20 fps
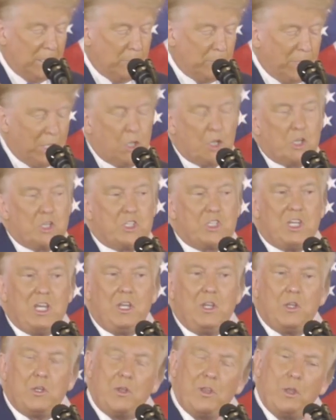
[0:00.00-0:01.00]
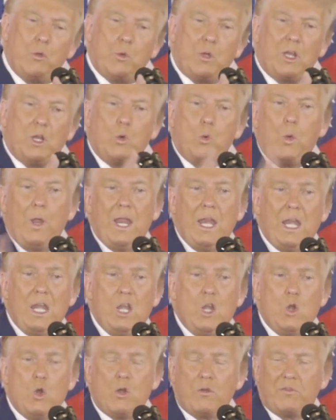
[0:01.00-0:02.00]
because either they were going to
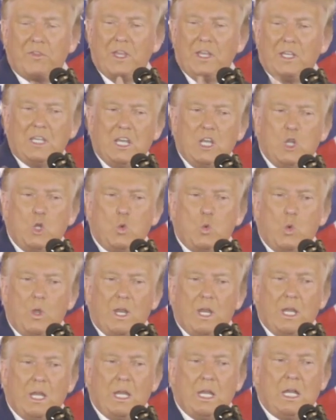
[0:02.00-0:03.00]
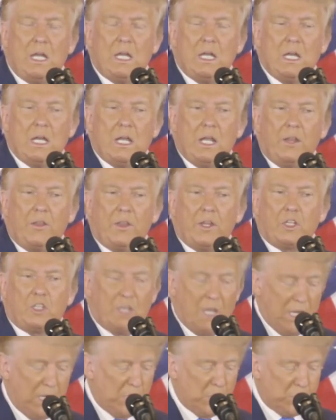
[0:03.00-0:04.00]
win, or if they didn't win, they'll
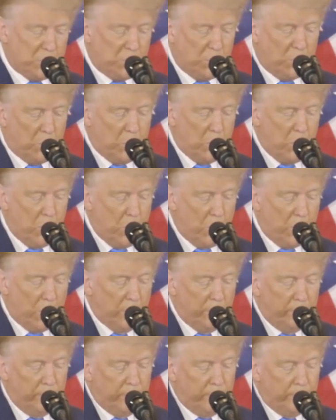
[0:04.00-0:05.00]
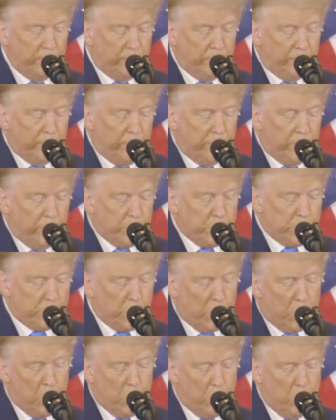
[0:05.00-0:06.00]
take us to court.
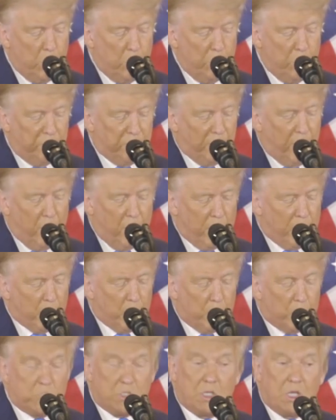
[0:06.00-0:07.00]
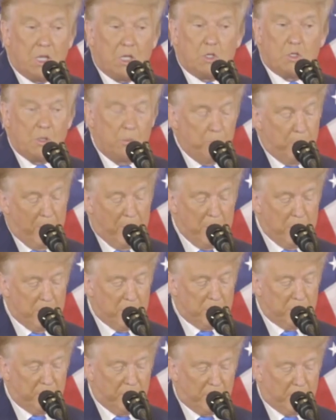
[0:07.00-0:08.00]
So Florida was a
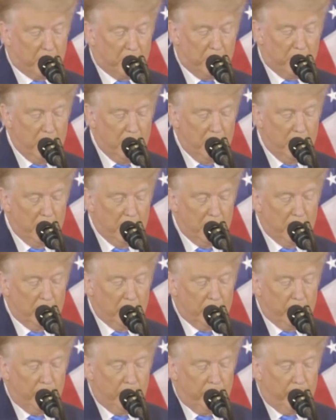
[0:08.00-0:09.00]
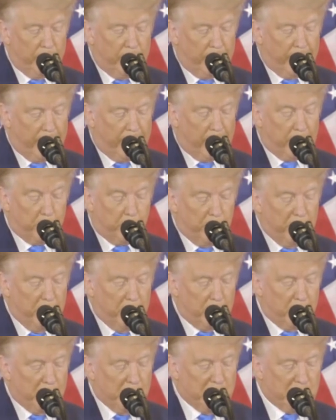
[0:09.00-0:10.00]
tremendous victory,
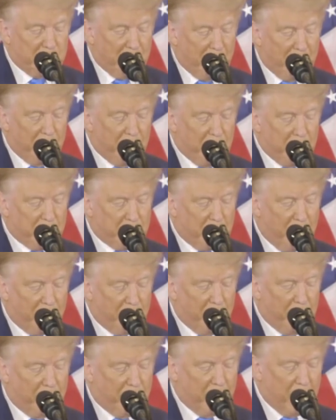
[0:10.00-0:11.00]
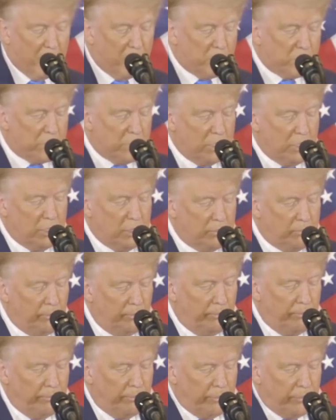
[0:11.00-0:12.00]

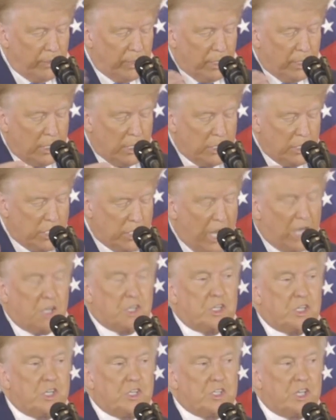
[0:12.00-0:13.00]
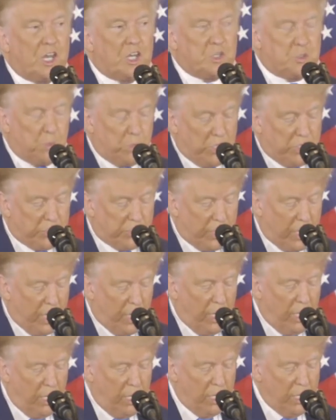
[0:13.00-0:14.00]
377,000. Texas, as we
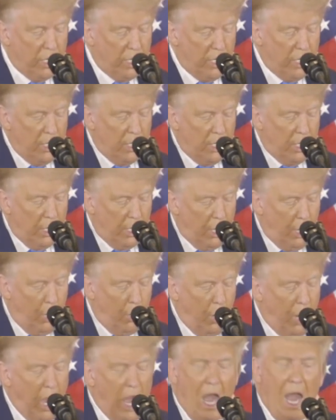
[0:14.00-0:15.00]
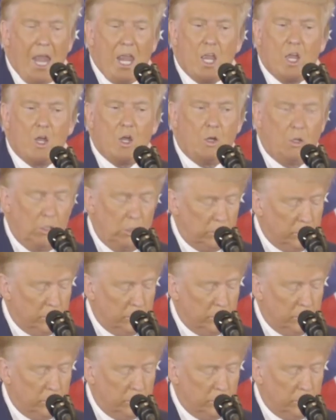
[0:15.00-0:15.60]
said. Ohio,